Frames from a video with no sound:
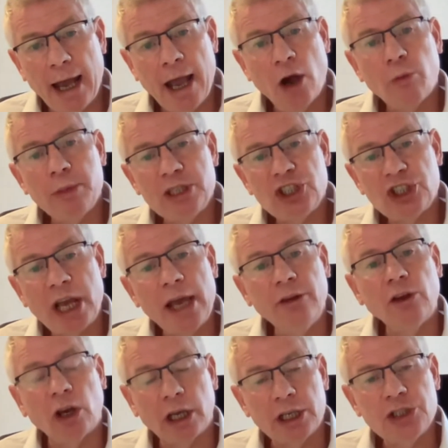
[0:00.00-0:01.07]
help us share
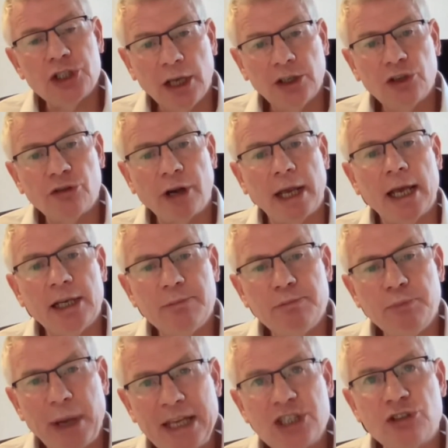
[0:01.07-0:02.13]
knowledge and create a
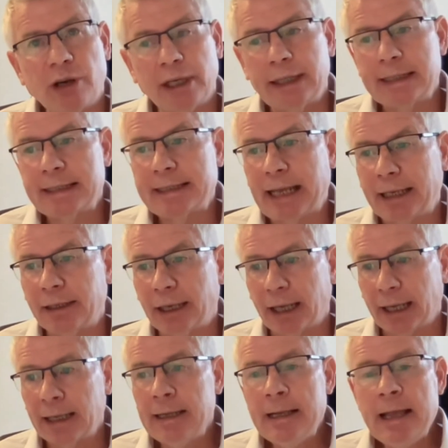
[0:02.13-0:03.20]
better
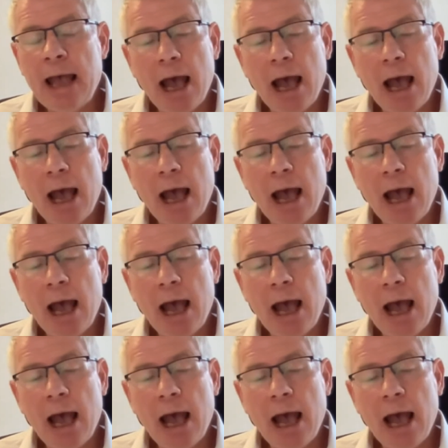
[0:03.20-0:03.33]
understanding